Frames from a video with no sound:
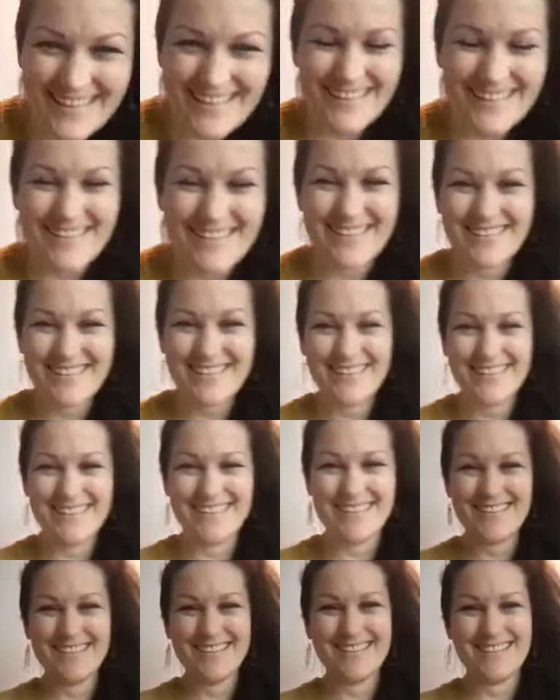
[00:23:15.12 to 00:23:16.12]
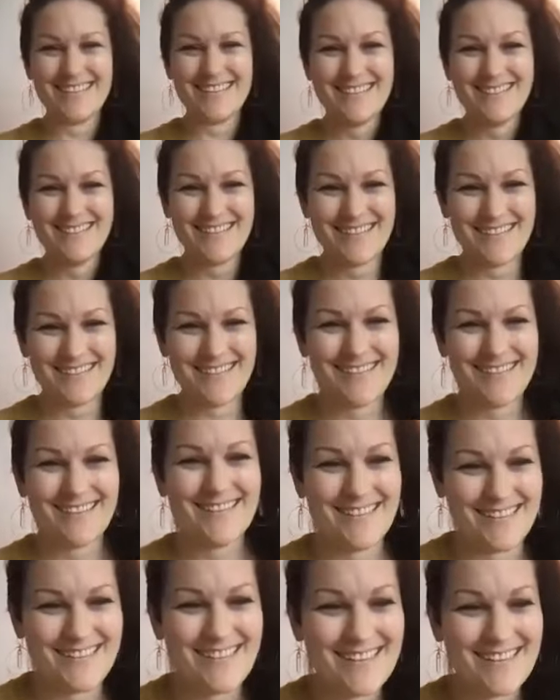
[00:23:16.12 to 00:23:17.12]
it's capitalism
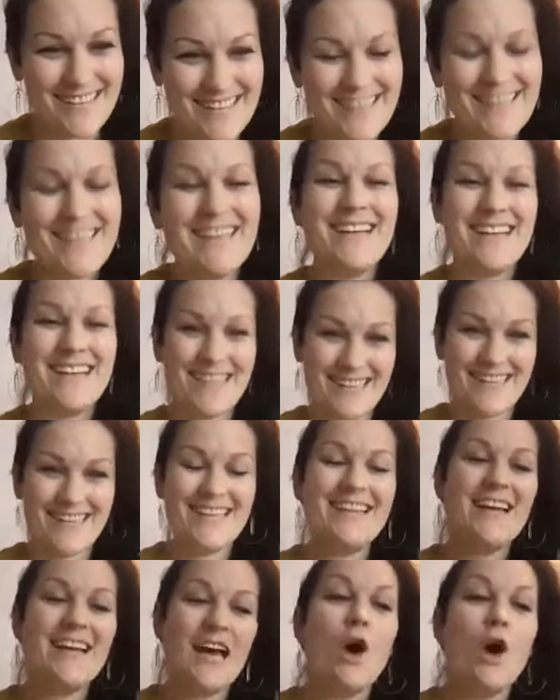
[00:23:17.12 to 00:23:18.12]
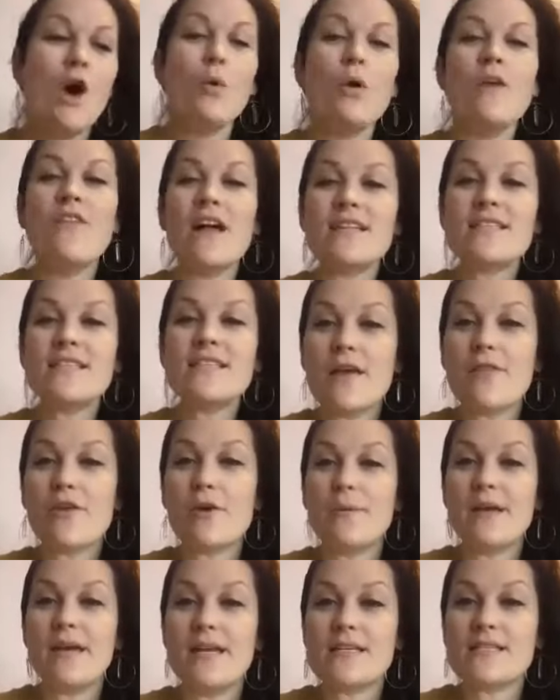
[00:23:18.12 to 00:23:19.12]
is capitalism. Well, and that's the
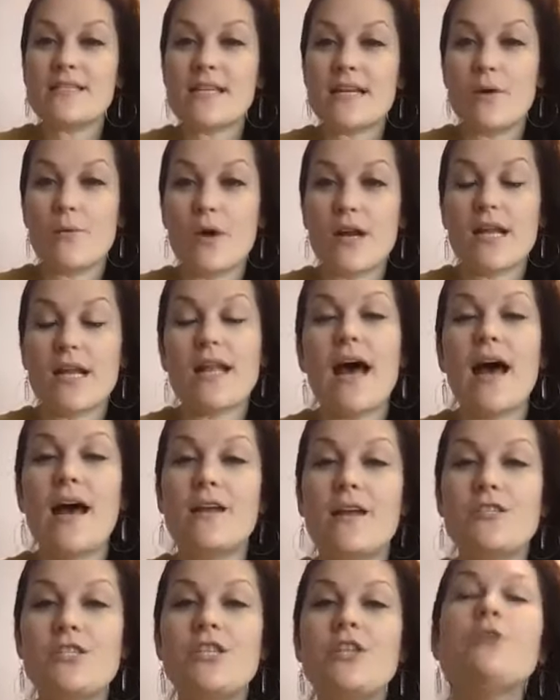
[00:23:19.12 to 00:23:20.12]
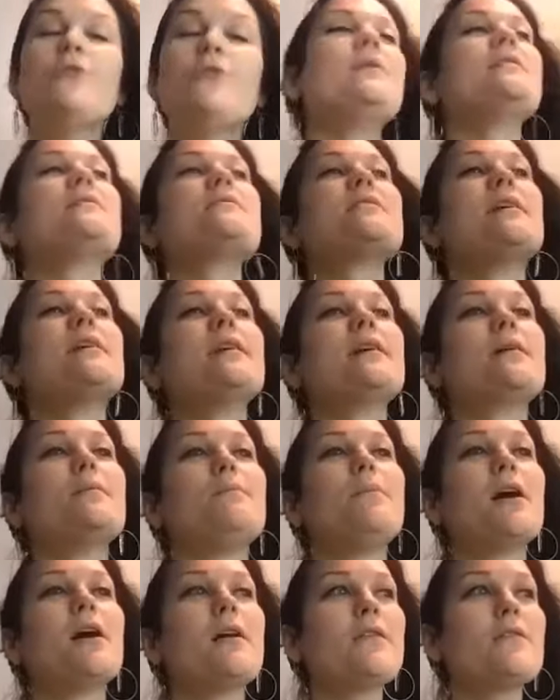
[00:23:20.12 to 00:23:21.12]
other piece that I wanted to add too is like
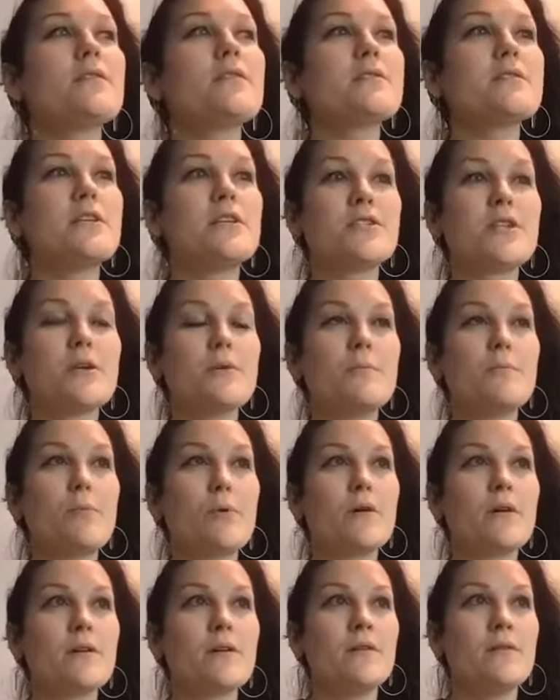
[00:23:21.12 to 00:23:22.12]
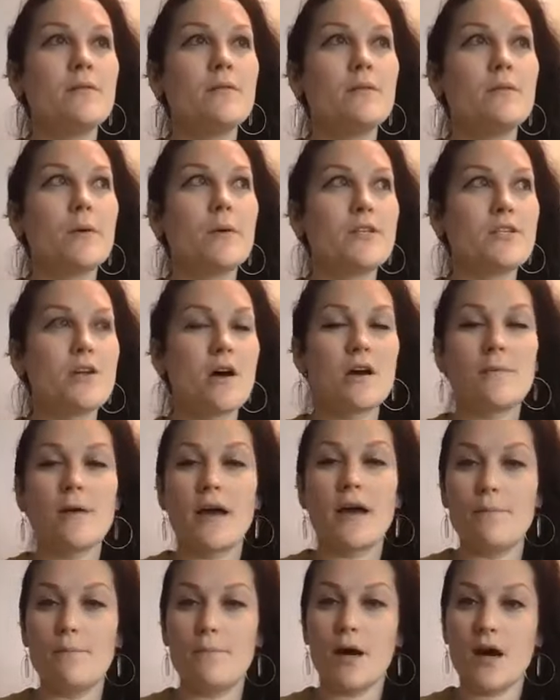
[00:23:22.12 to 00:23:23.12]
part of the reason it's so important when we talk
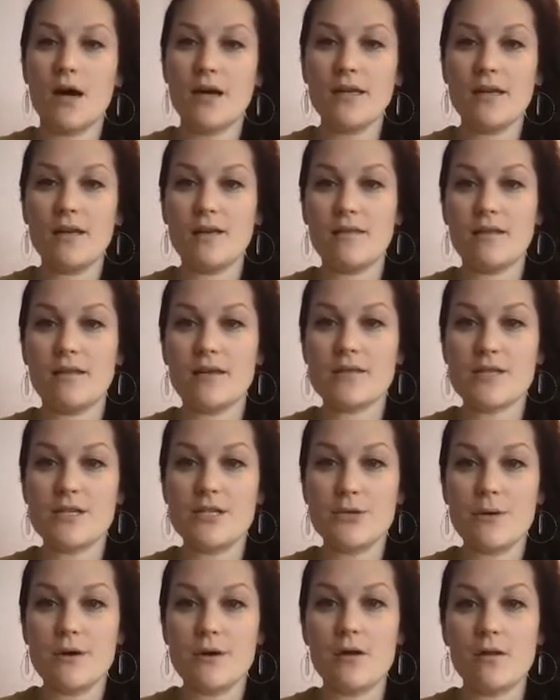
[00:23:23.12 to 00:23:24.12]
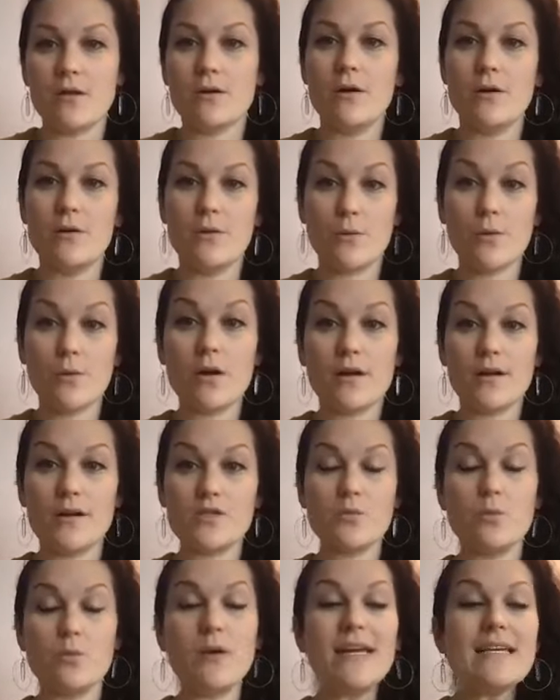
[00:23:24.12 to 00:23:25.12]
about embodying this and doing all our own work
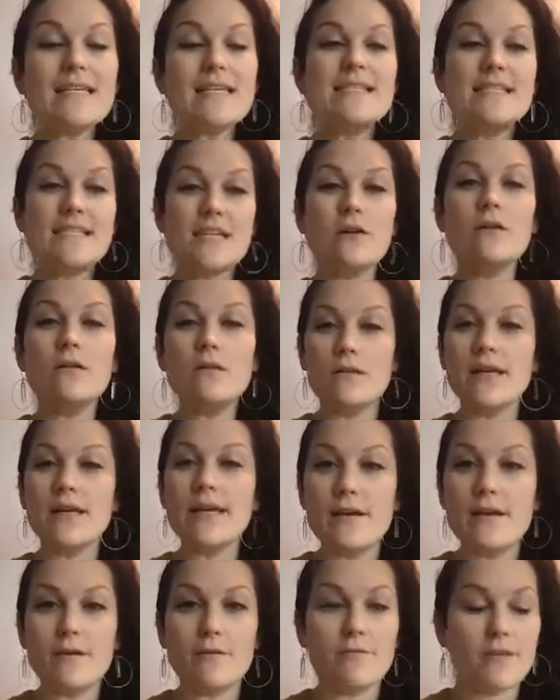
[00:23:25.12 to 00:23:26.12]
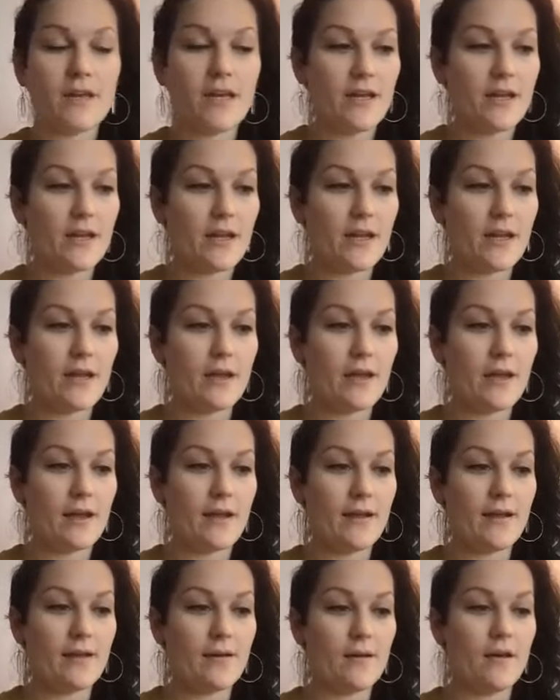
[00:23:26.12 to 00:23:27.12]
is we still live in
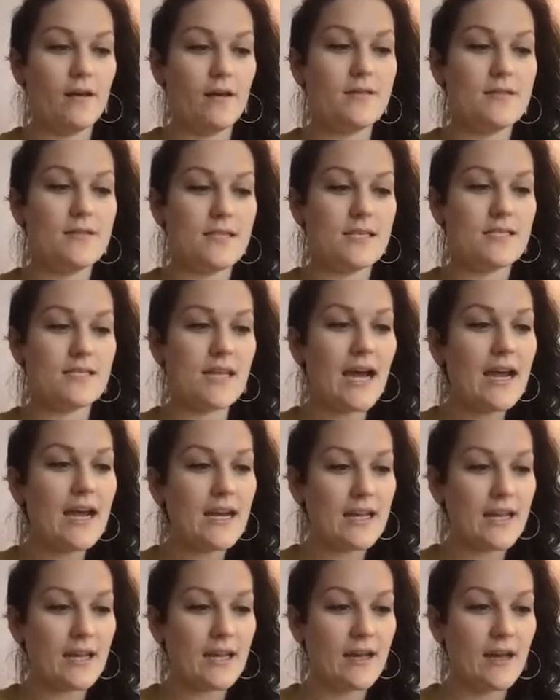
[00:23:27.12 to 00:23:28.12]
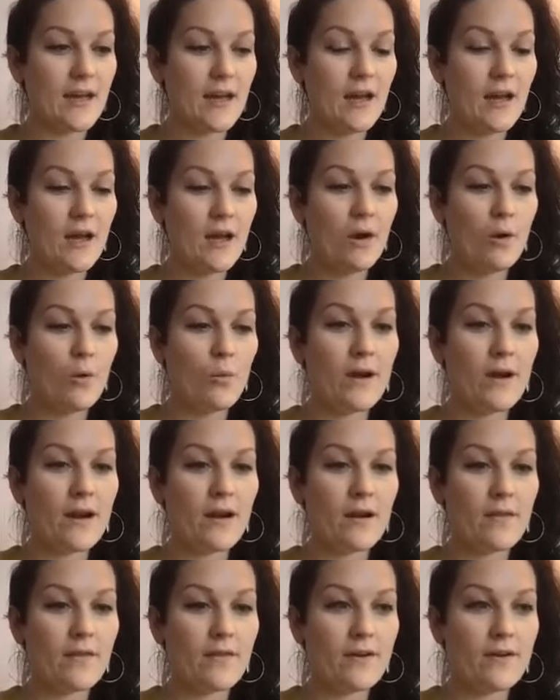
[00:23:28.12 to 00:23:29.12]
a, a society
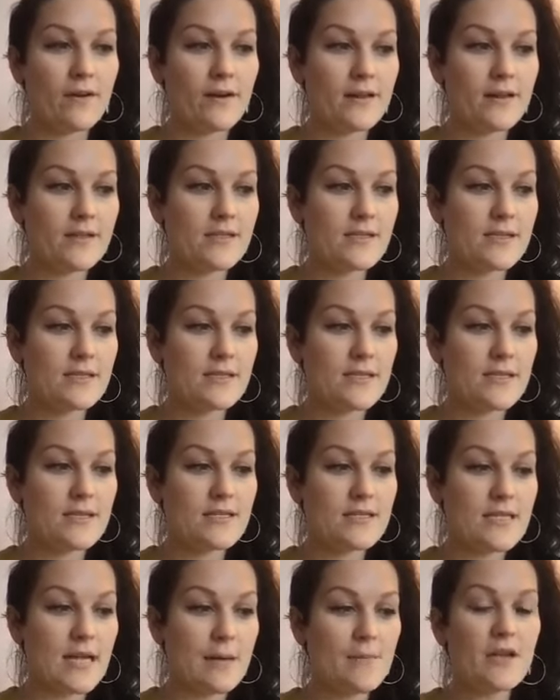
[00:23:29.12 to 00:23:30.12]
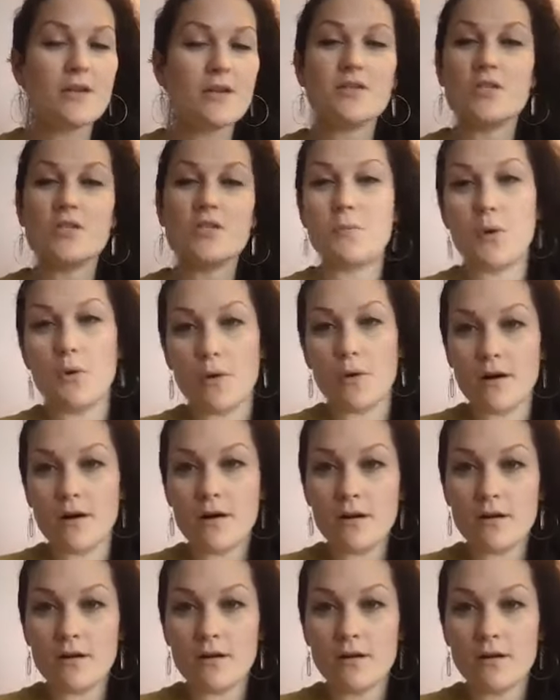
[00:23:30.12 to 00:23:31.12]
where there is systemic
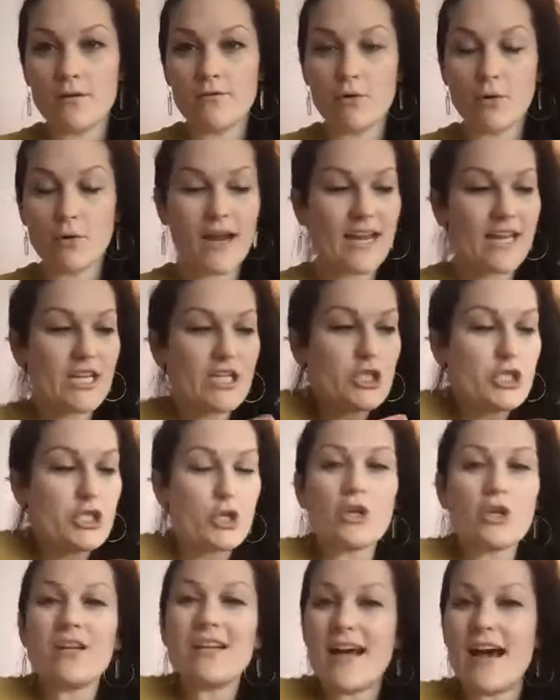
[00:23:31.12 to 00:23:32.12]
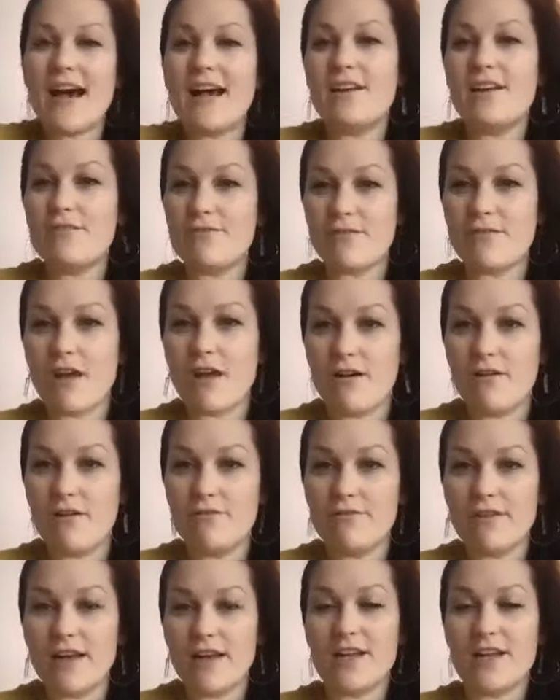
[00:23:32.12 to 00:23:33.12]
support for a certain kind of
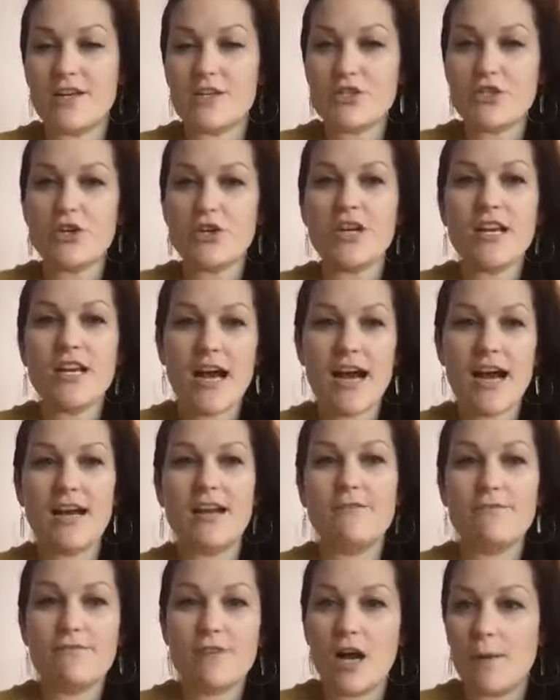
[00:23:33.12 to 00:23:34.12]
love and yes. a certain kind of